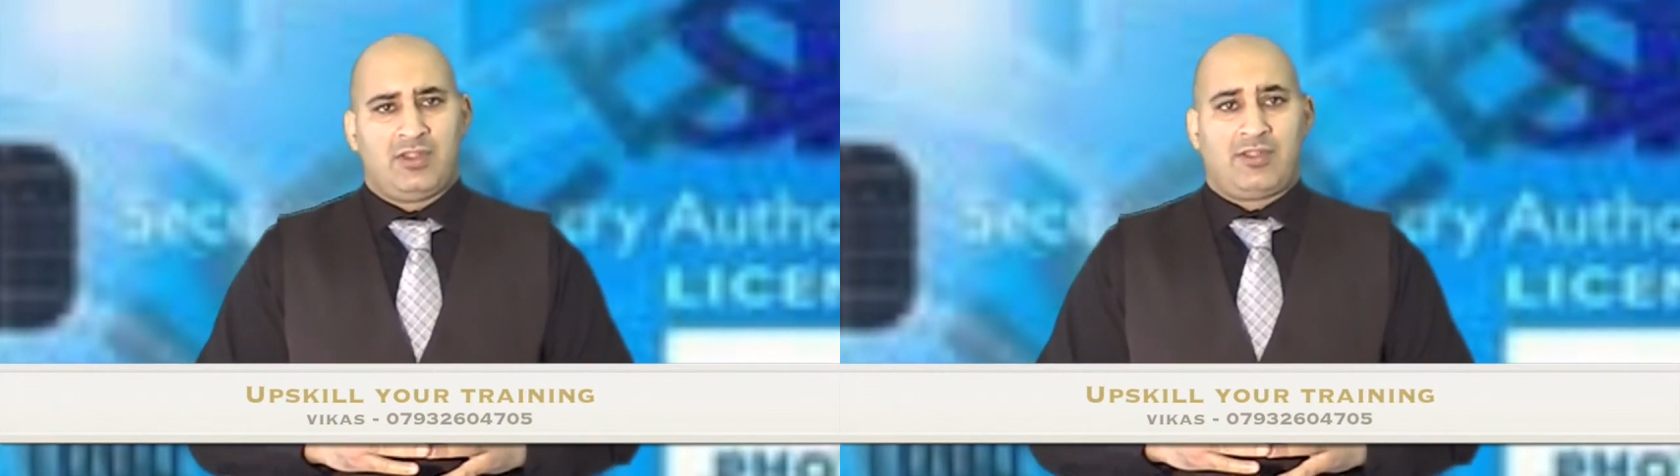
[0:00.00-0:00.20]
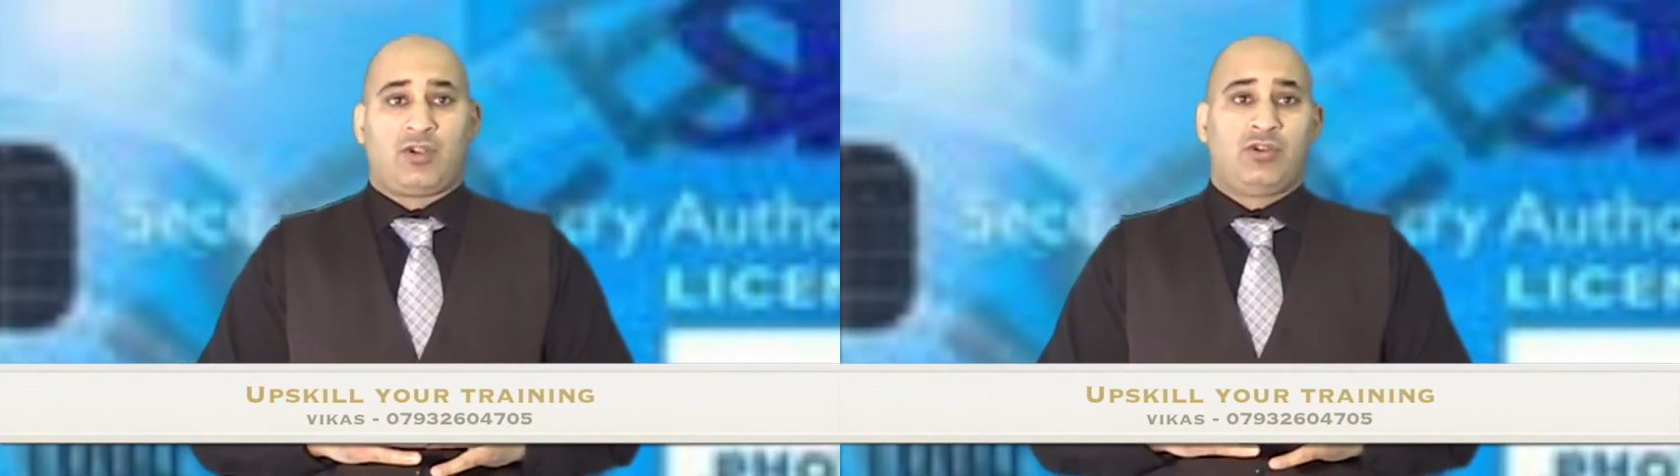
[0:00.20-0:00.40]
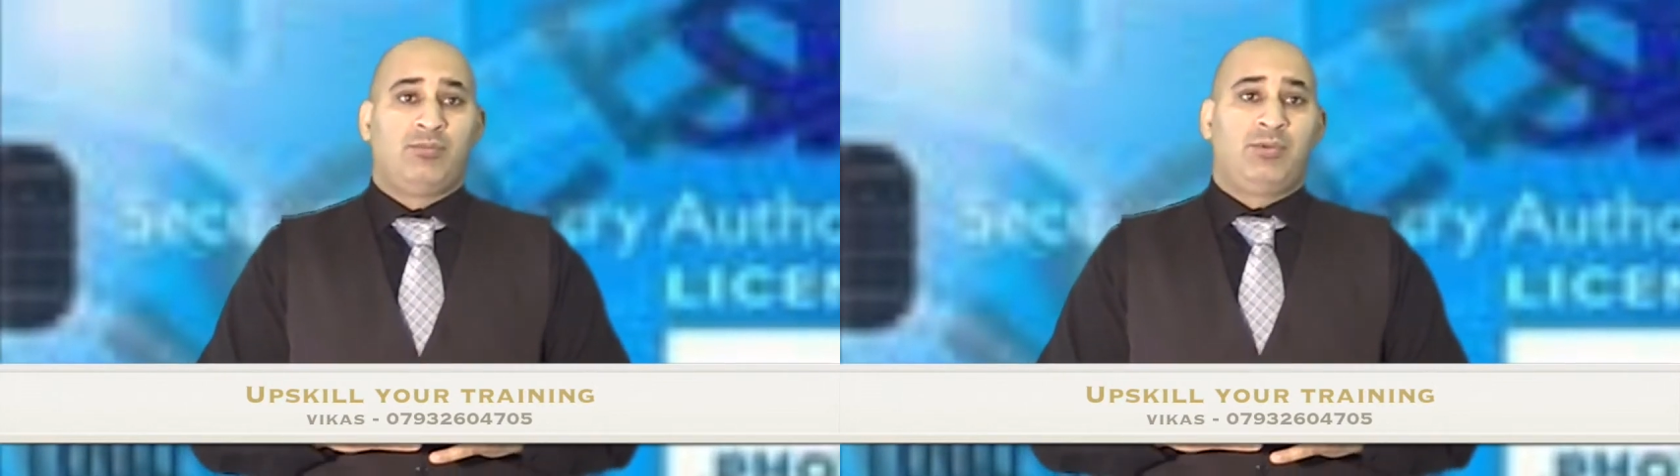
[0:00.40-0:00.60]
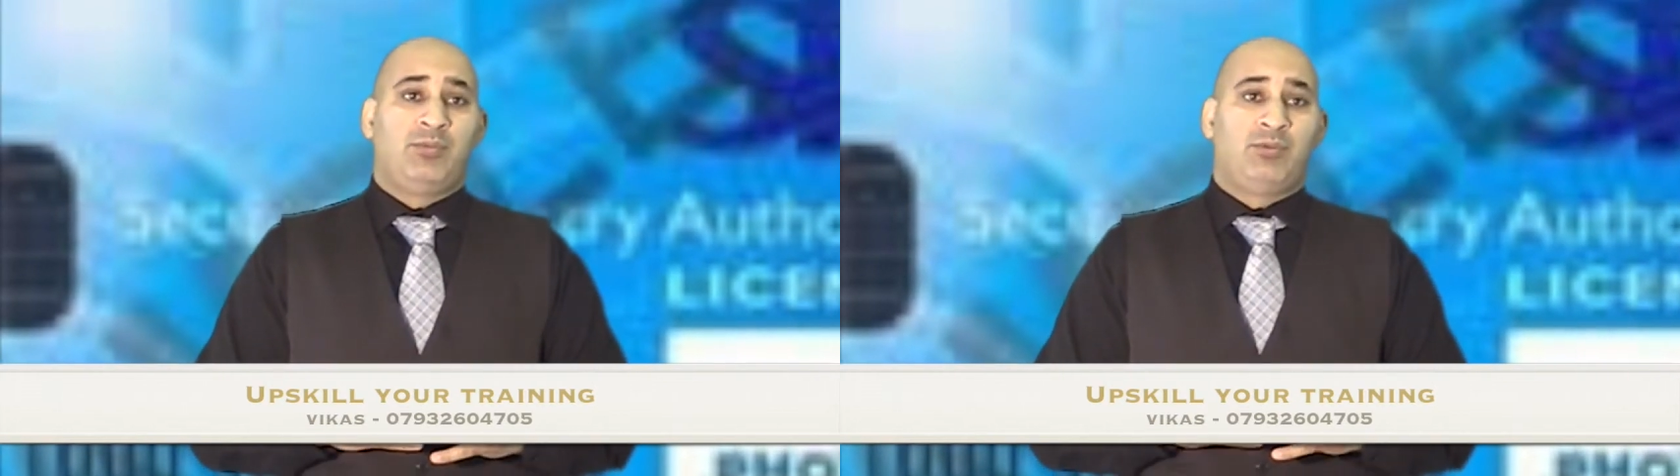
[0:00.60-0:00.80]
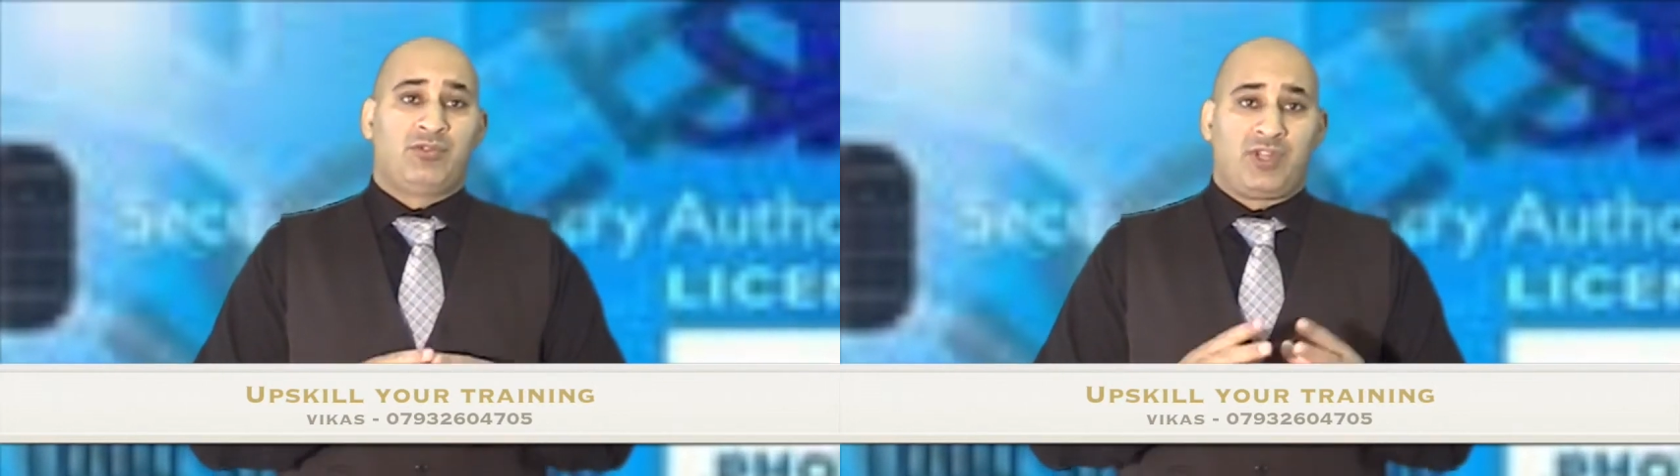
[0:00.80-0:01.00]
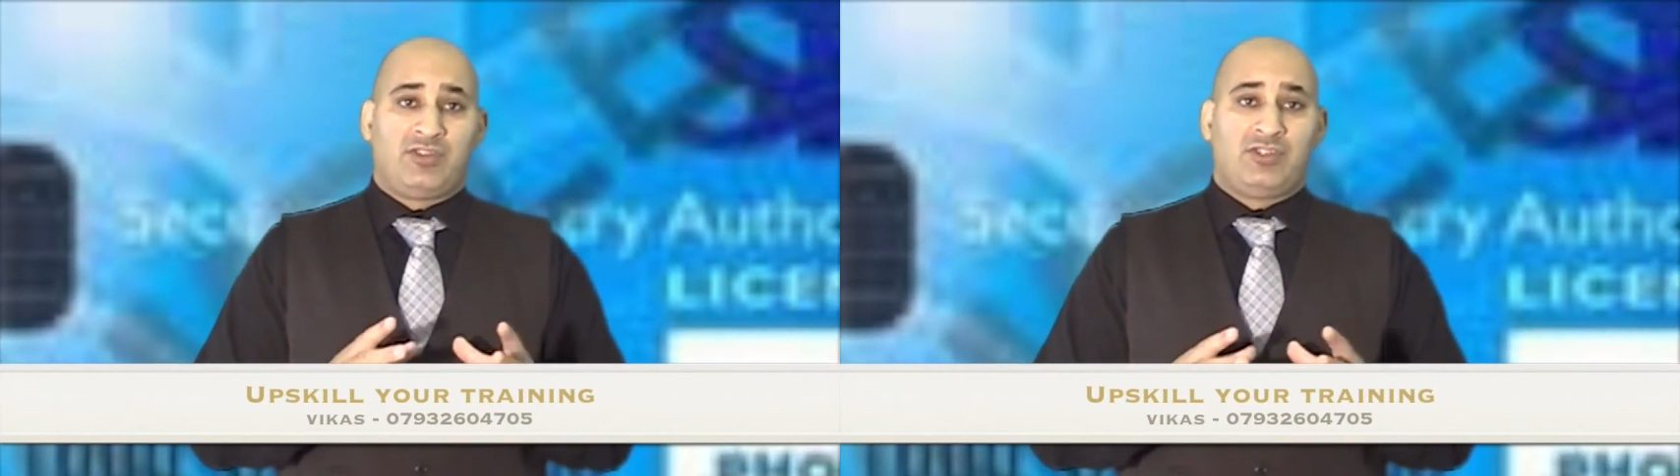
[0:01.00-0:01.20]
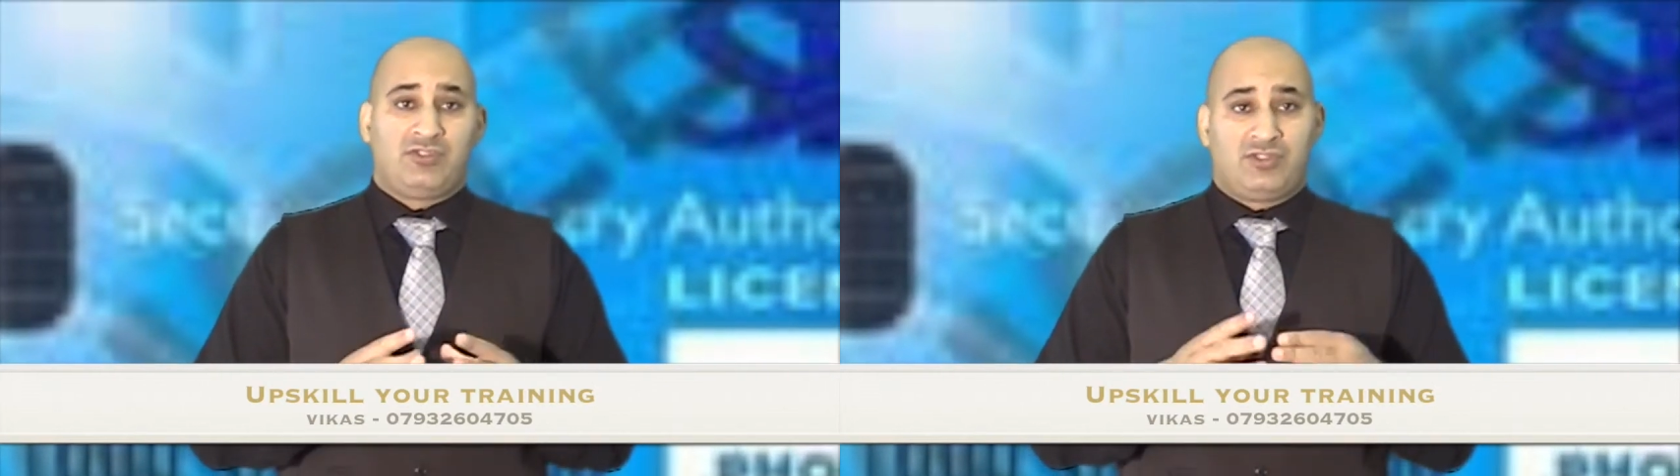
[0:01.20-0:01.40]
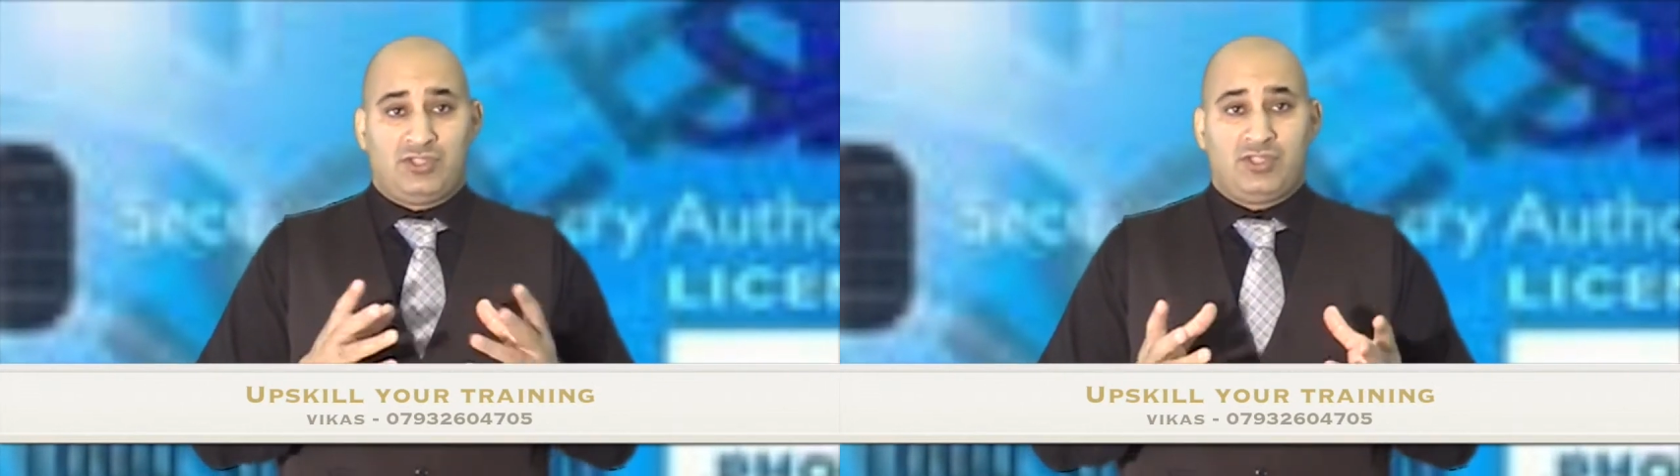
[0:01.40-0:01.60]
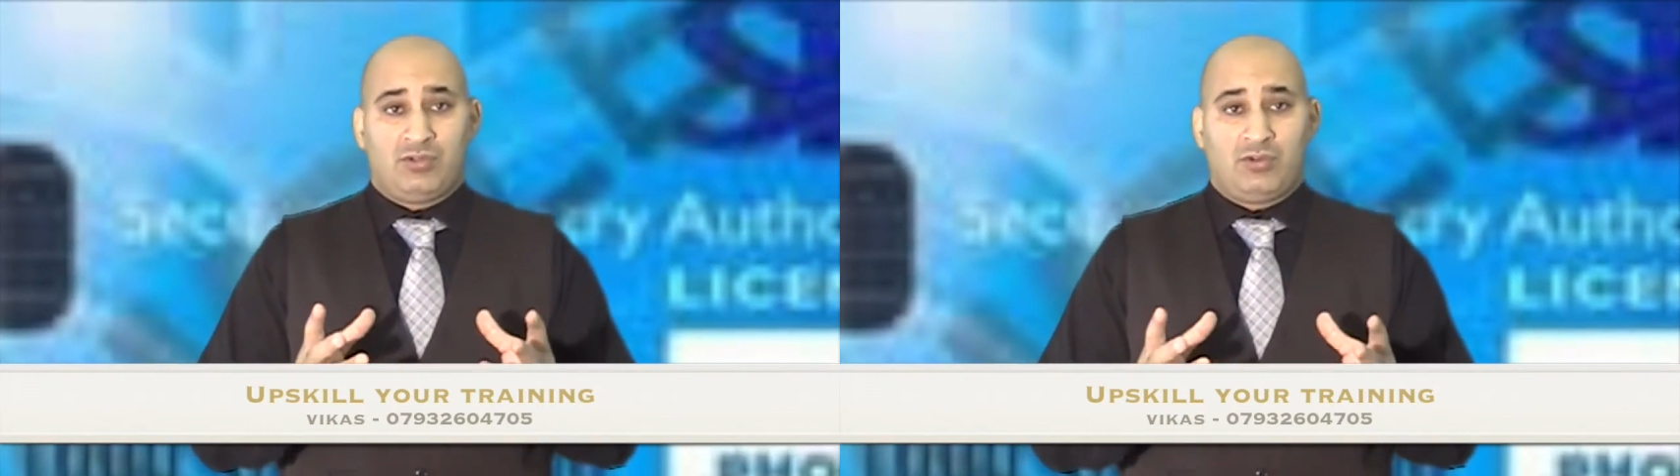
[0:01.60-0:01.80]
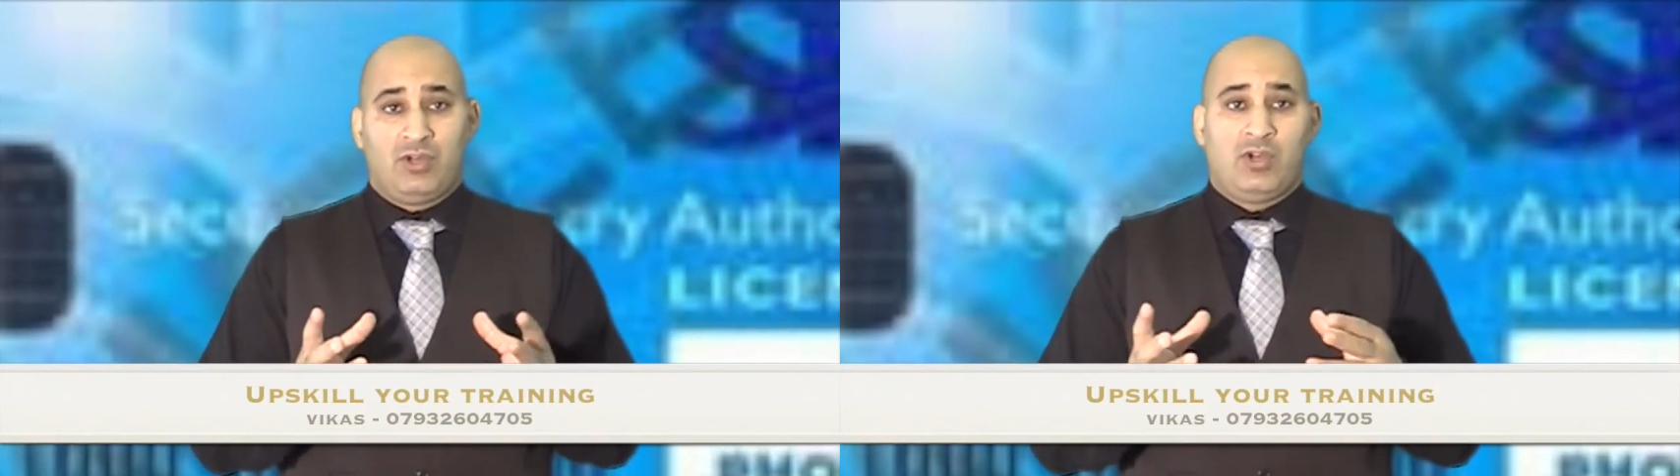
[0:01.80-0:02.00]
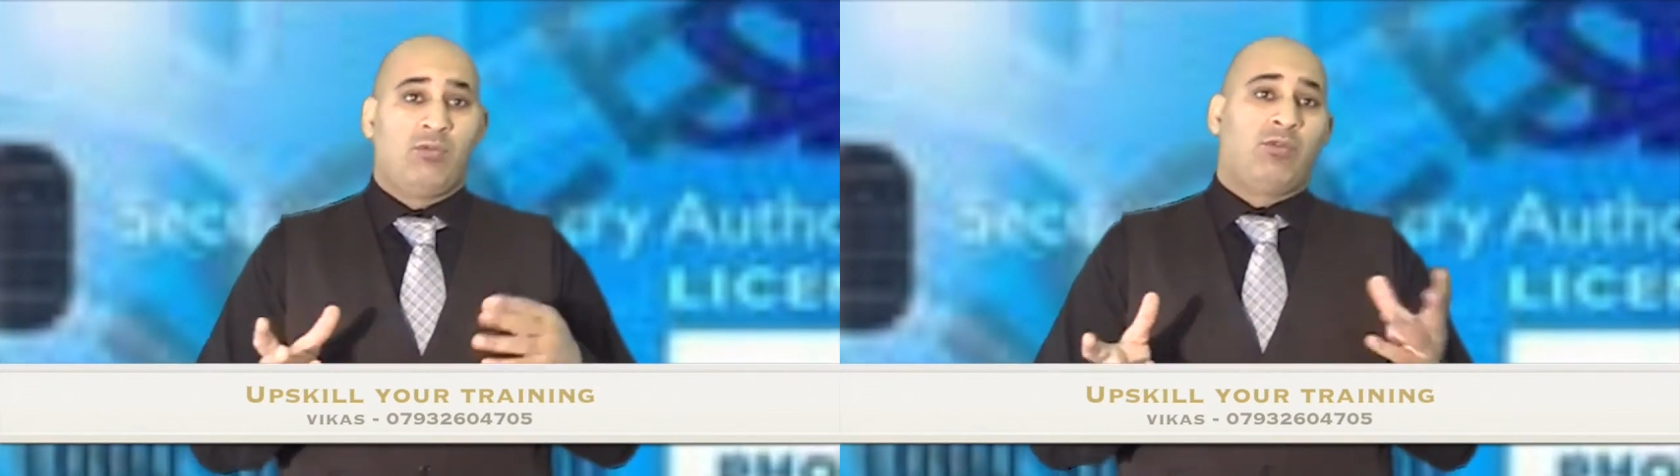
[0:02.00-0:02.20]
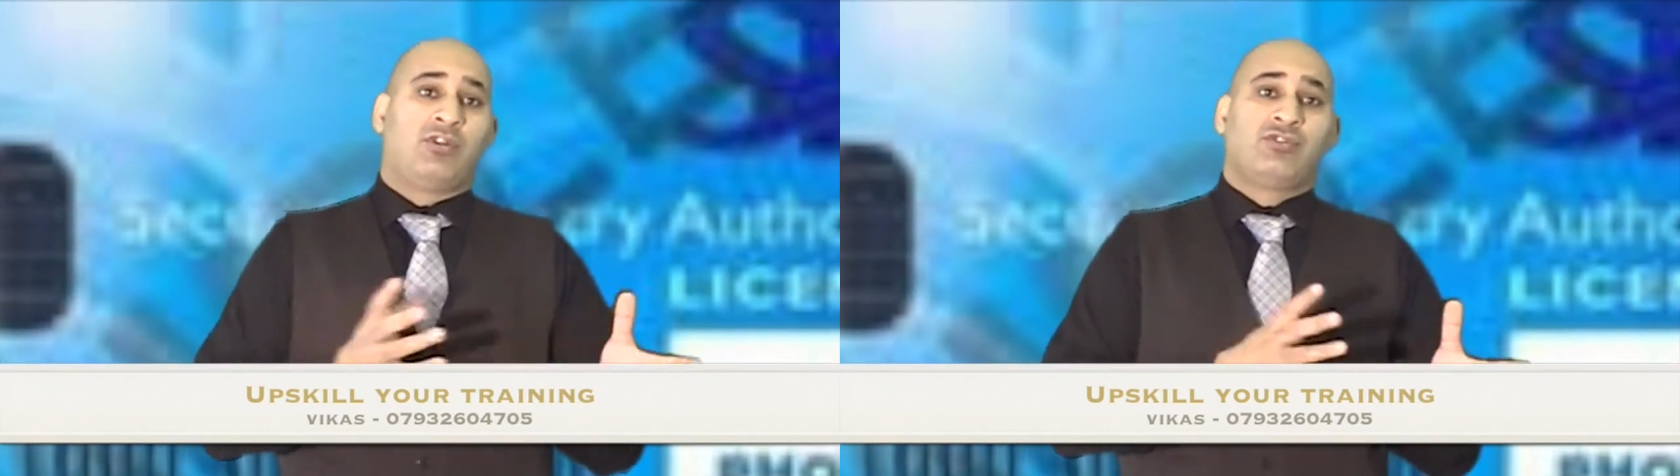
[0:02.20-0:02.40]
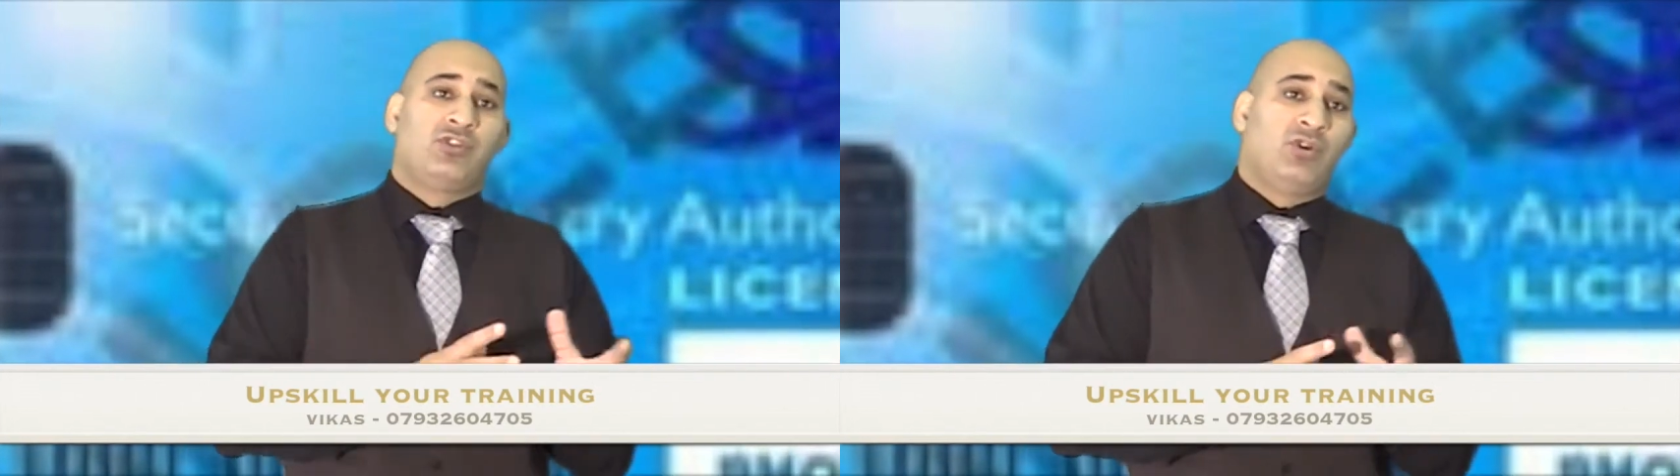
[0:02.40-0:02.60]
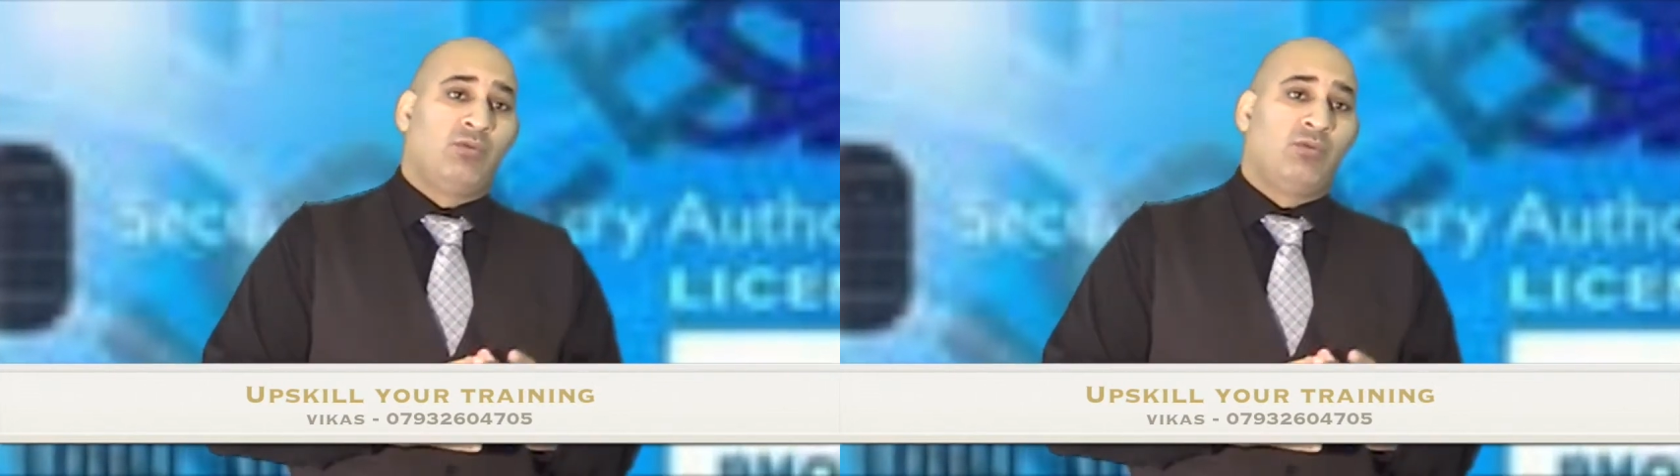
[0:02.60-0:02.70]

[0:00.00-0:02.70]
that could be presented to you whilst you're